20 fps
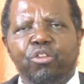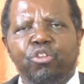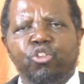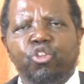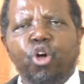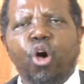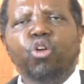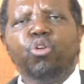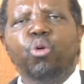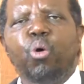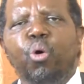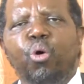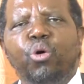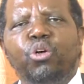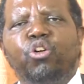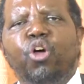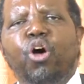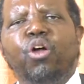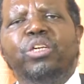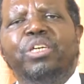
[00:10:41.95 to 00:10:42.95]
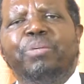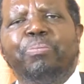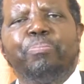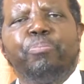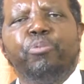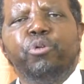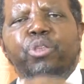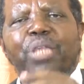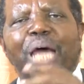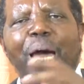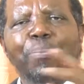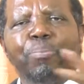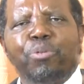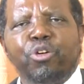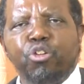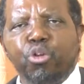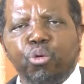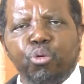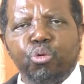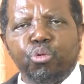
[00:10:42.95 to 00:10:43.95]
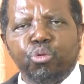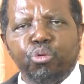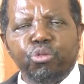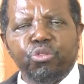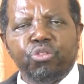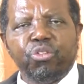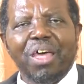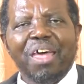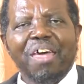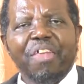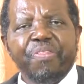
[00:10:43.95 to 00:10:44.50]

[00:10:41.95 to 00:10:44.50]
Don't put up new rules.